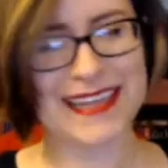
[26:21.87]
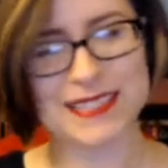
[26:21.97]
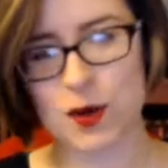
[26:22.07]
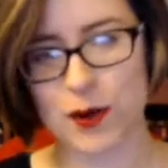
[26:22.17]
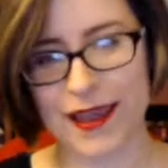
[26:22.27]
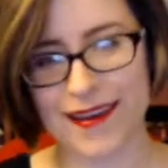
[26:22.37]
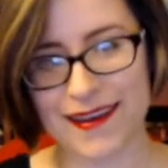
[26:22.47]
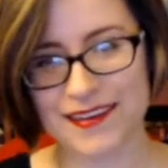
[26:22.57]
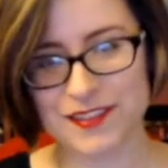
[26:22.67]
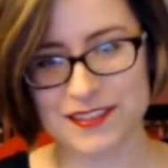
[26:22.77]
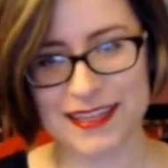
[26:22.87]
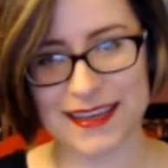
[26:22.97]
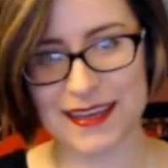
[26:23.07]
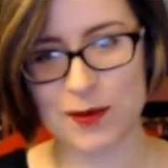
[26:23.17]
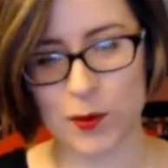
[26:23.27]
okay, I
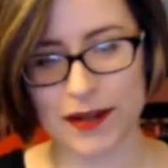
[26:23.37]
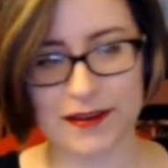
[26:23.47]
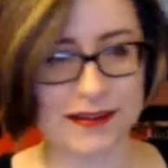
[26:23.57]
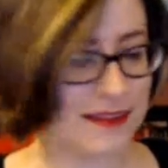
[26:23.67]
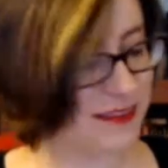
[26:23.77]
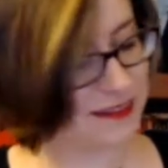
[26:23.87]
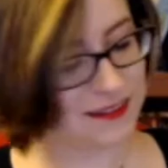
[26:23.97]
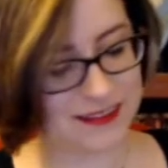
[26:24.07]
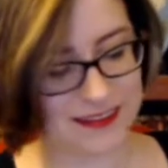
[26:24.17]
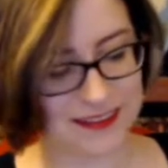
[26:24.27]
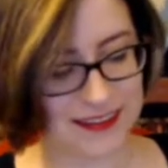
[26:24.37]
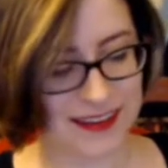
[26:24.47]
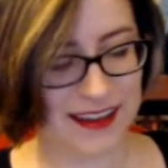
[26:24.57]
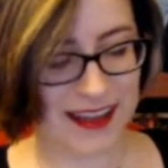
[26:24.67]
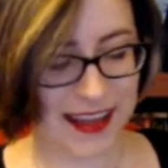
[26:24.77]
understand. I'm weird.
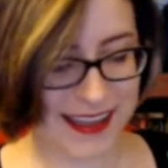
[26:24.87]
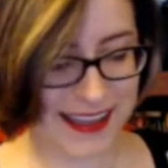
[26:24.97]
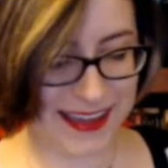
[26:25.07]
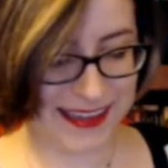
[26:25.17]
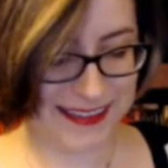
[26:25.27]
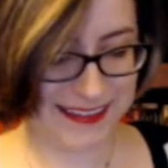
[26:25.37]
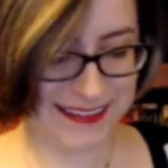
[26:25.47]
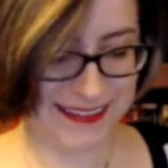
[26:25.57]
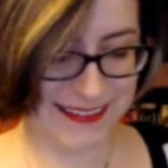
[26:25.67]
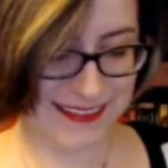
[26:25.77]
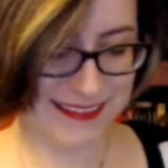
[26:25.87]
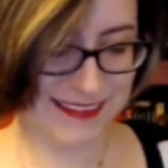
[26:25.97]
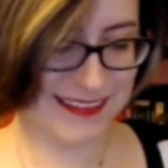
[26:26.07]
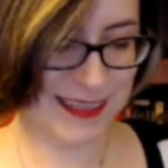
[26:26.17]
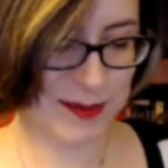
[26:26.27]
I get it.
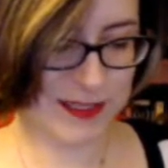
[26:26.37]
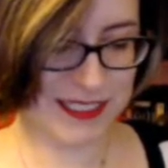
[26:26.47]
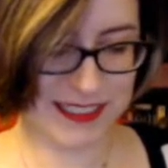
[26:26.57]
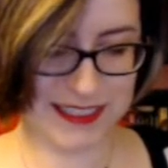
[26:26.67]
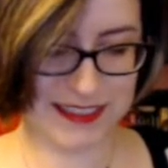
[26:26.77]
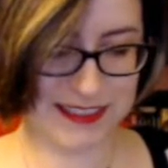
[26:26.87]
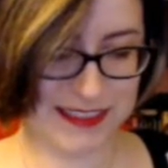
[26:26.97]
I'm ridiculous.